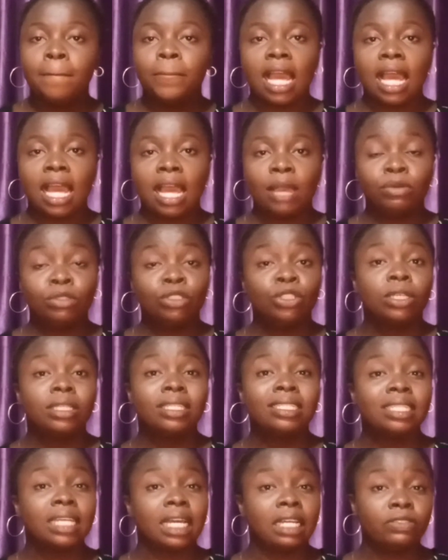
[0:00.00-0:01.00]
I was
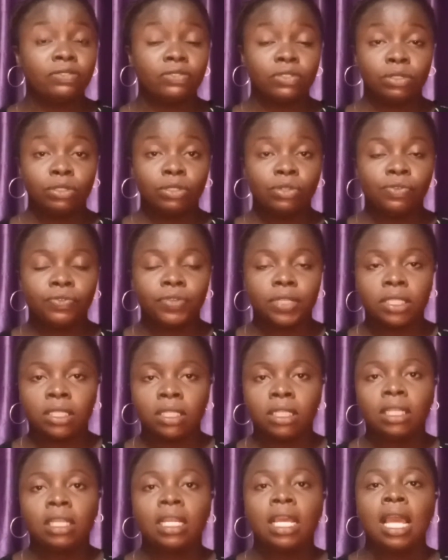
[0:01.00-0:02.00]
just sad for no
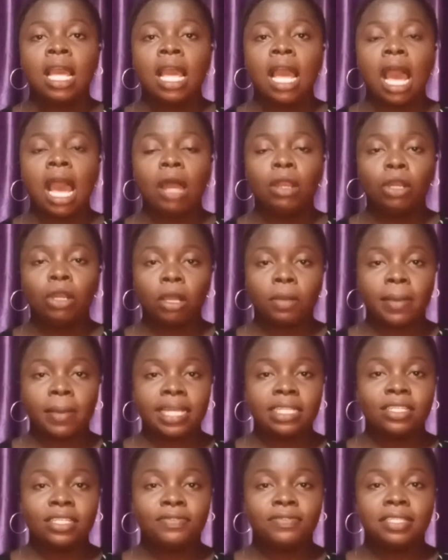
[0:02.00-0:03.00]
reason. I'll lock
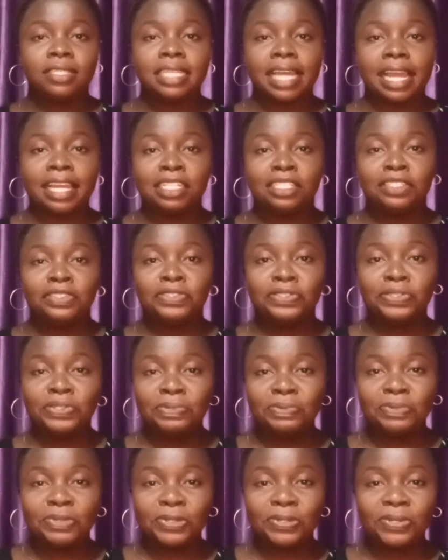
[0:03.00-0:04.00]
myself inside the
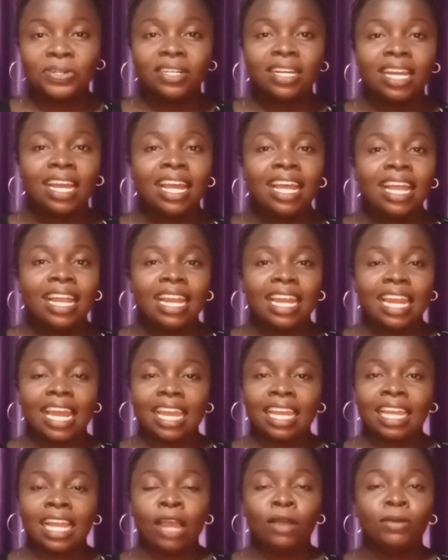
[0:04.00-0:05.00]
room or oh.
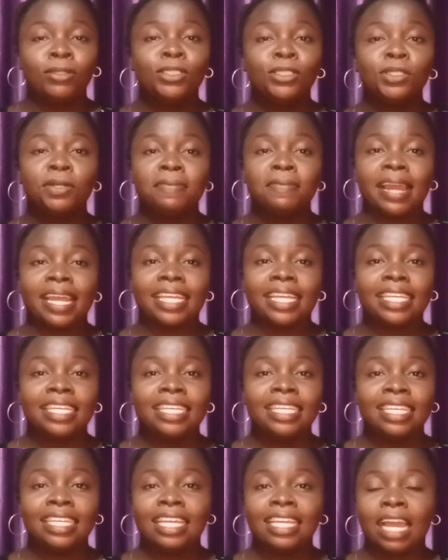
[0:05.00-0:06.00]
like I'll throw my
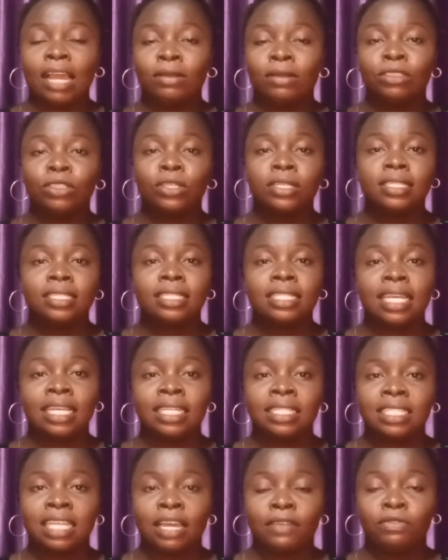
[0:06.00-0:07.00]
key. I'll just stay
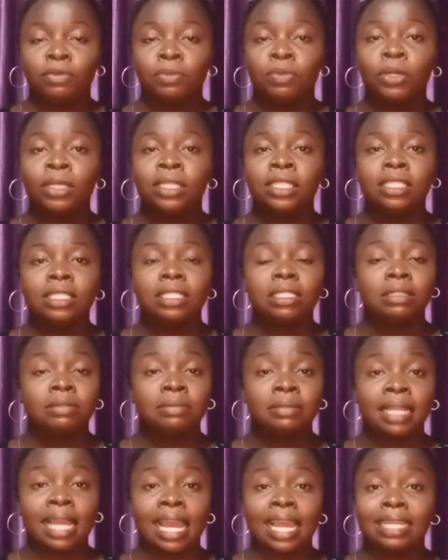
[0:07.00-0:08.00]
inside from morning till
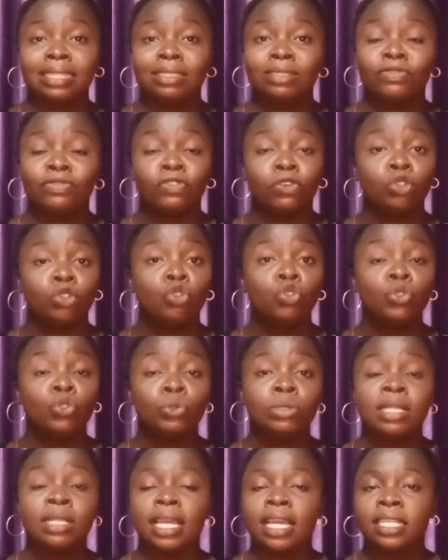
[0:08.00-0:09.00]
night for
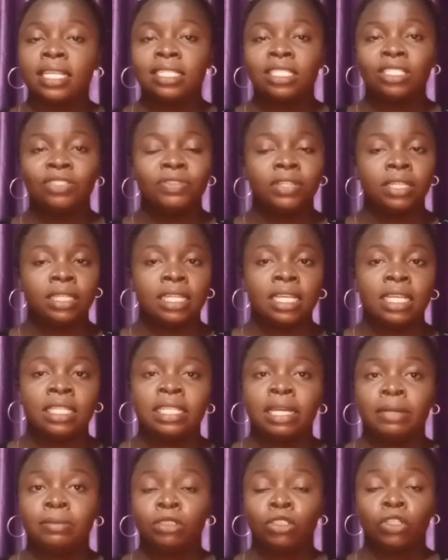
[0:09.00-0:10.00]
two days, three
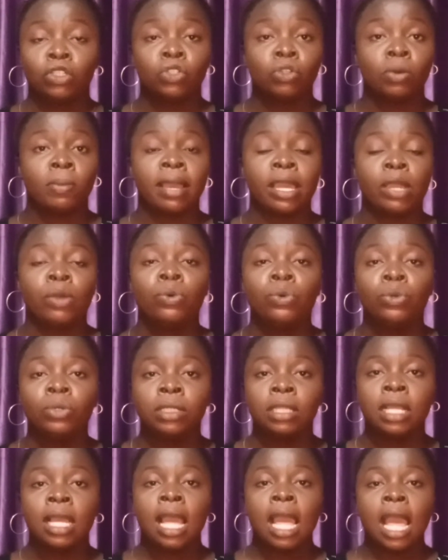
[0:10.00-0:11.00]
days. I'm just on my
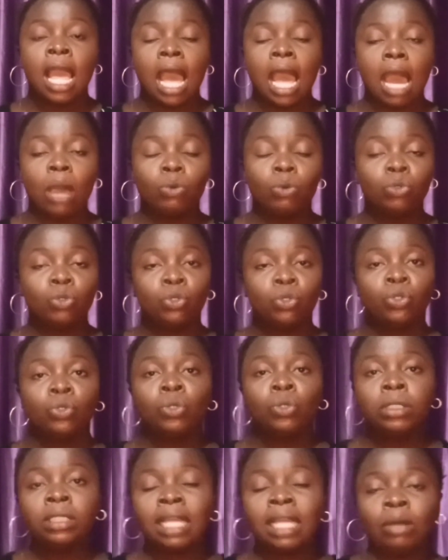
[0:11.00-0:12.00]
own. I'll
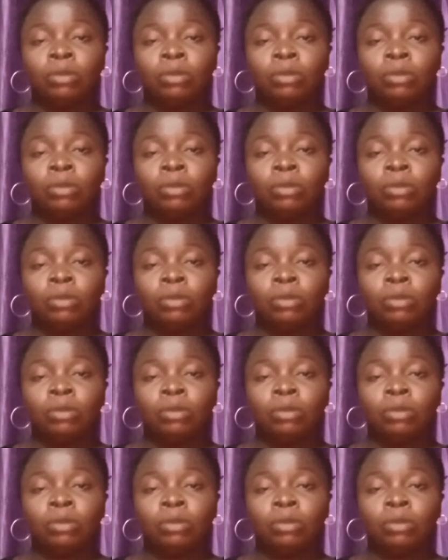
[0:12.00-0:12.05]
zone.